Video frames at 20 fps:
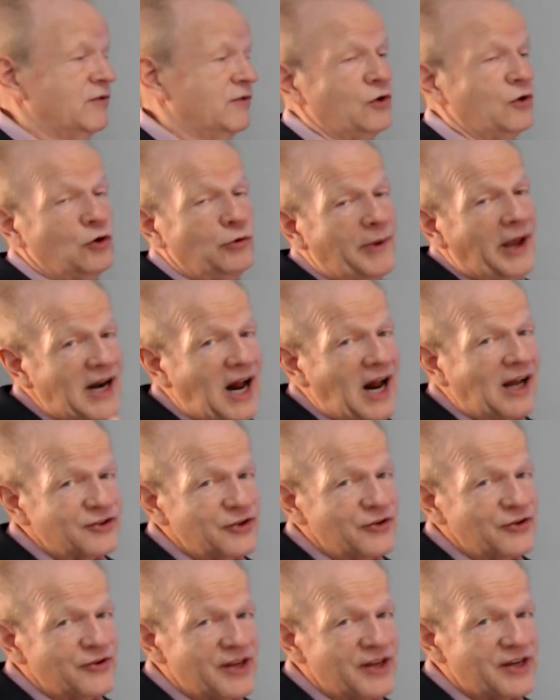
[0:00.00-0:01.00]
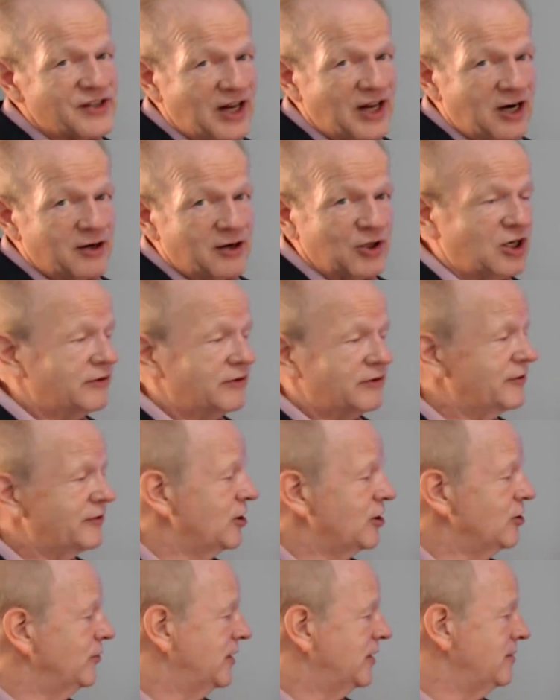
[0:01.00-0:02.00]
You may not do this, and I will cover
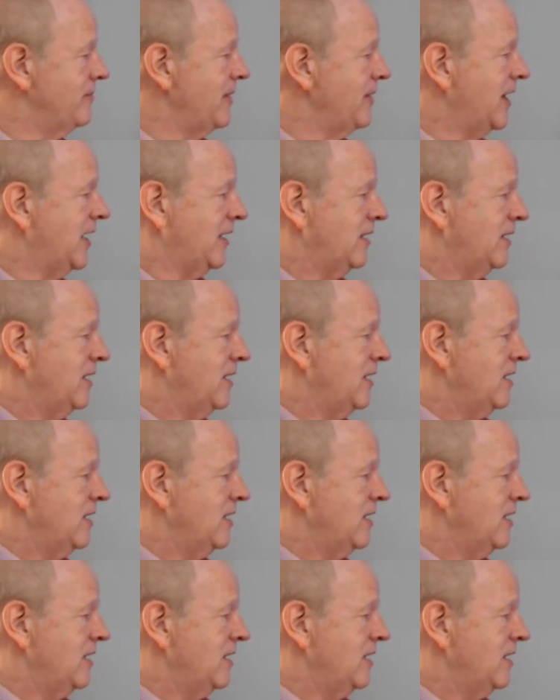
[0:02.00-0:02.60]
you in a minute.